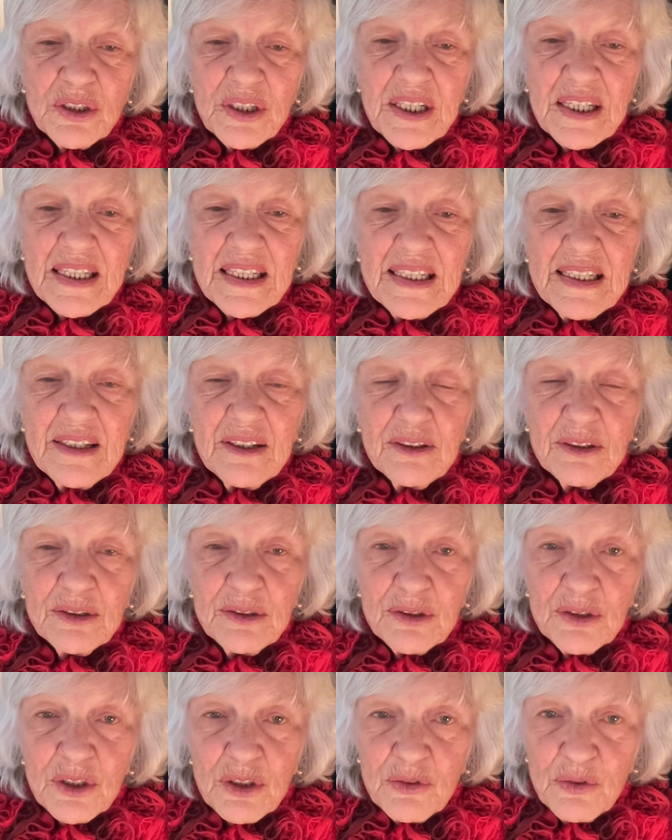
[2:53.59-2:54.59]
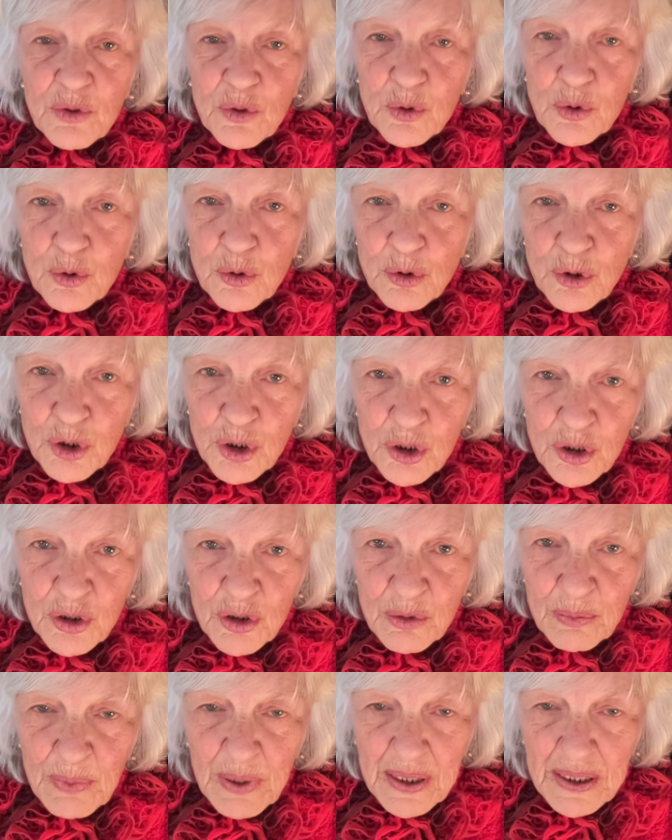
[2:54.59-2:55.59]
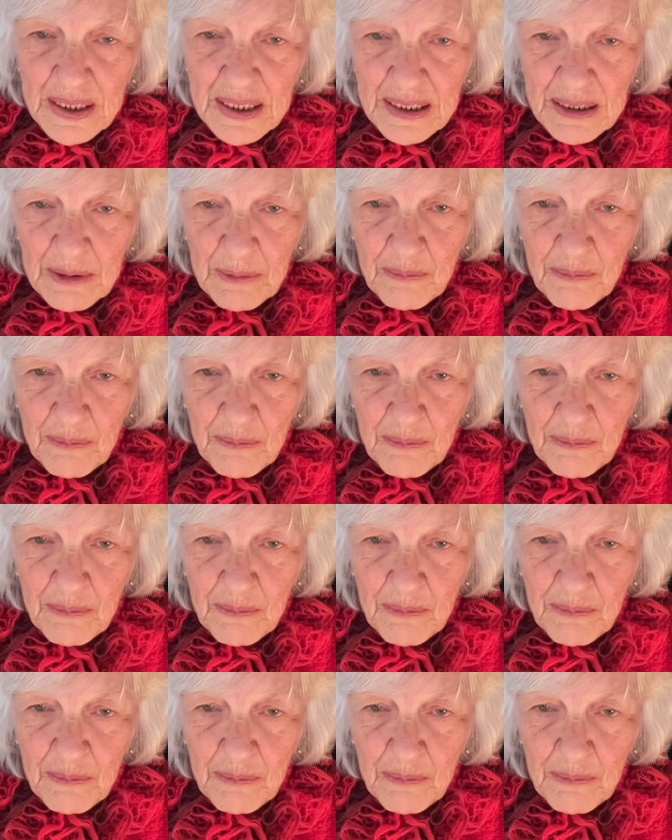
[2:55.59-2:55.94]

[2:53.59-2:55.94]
healed of all trauma,